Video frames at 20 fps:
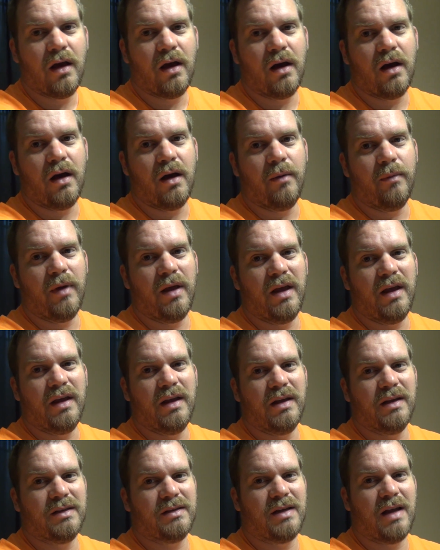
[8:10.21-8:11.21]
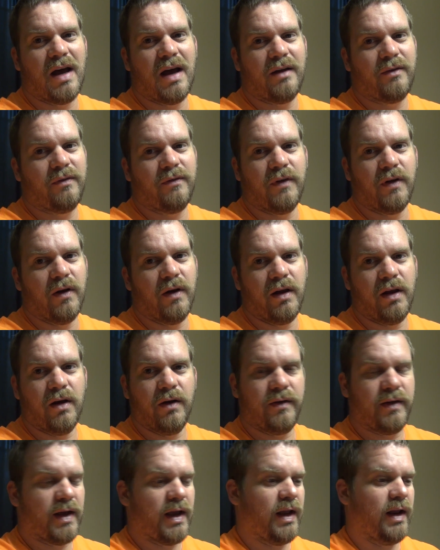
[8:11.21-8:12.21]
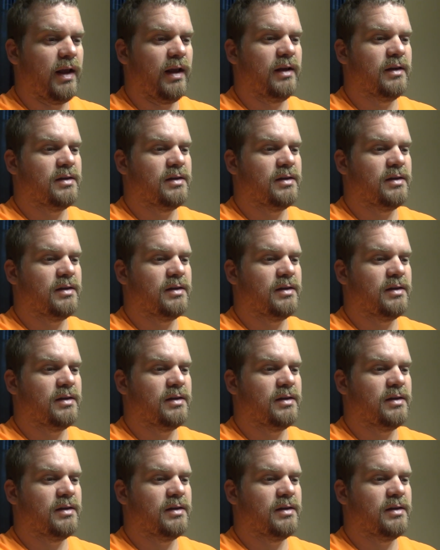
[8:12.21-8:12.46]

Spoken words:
It's not very entertaining.